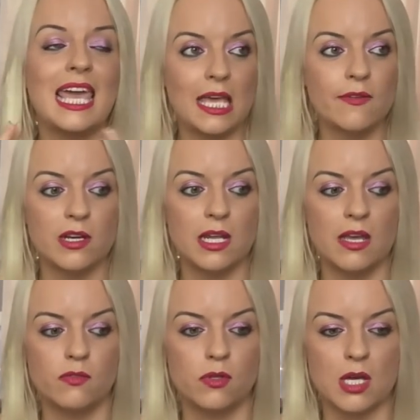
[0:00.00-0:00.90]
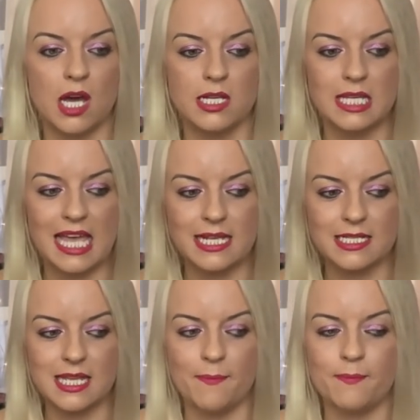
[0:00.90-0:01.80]
even if you guys take a
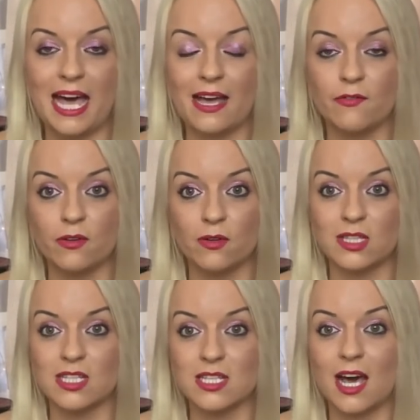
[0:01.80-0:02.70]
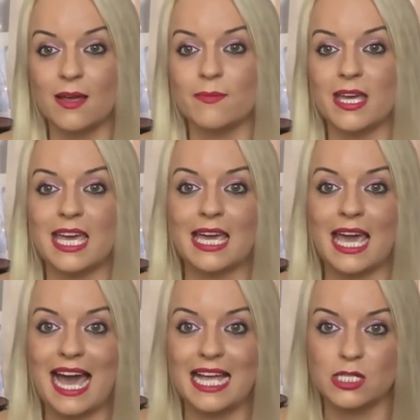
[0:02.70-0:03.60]
step back for the time being
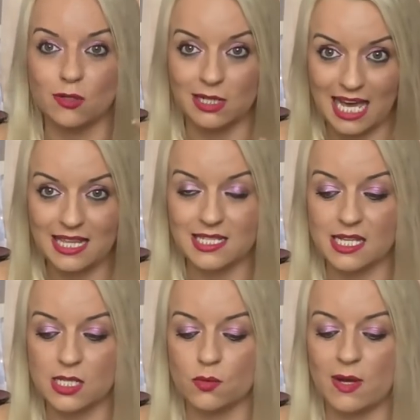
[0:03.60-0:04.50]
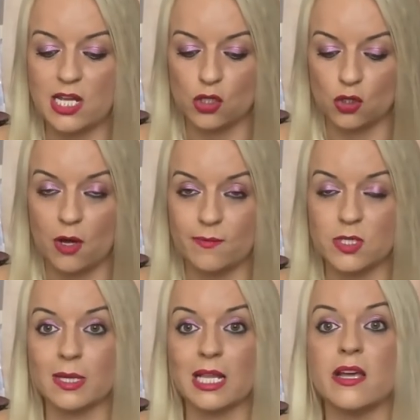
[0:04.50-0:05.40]
and you let the situation come
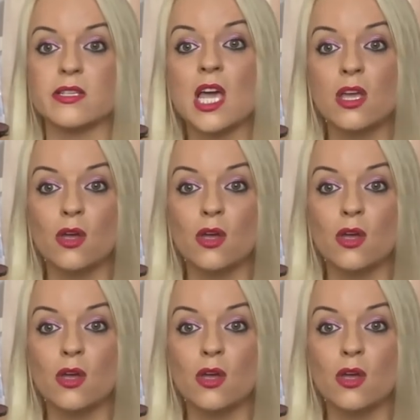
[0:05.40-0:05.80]
to a close,